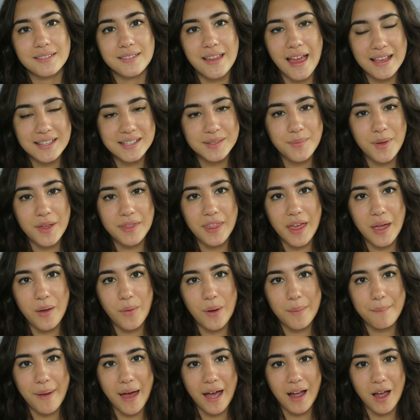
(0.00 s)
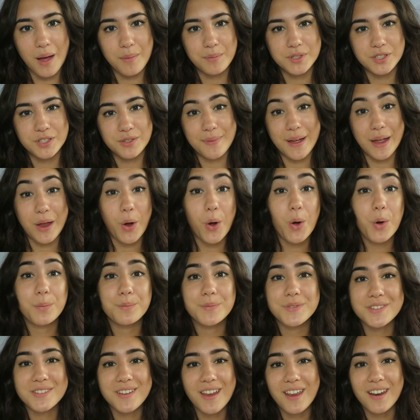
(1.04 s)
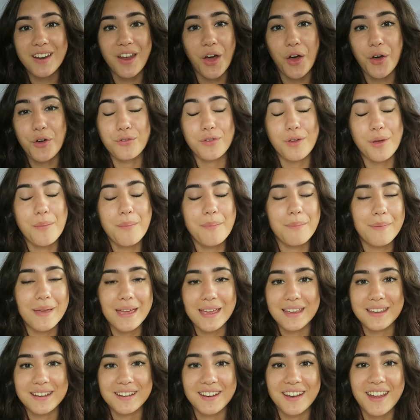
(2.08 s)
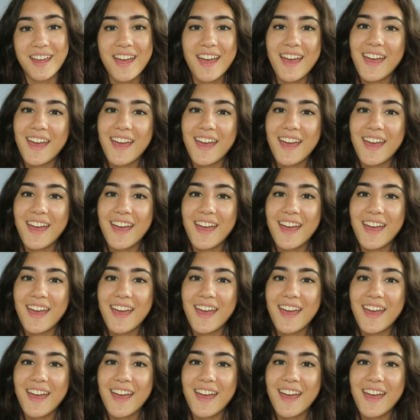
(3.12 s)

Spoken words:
Last month I went back up to my home state of Maine.